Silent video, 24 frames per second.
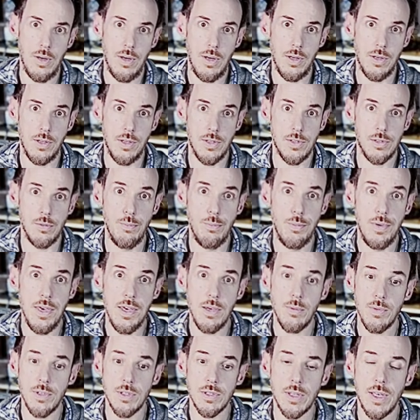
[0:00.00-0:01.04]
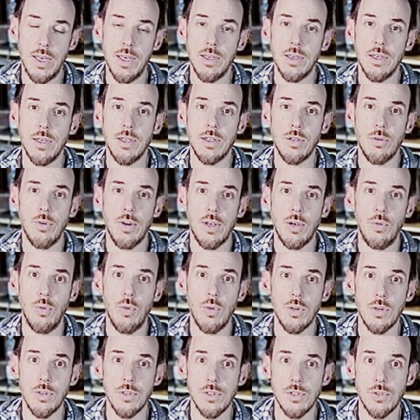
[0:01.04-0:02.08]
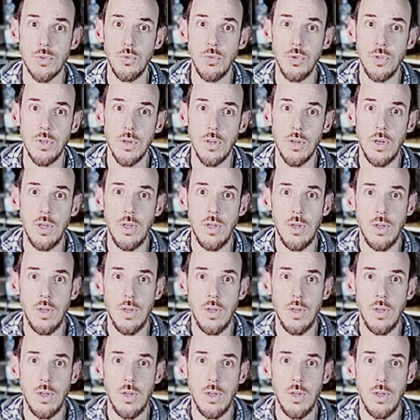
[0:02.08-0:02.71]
And it's a big mistake in a recording studio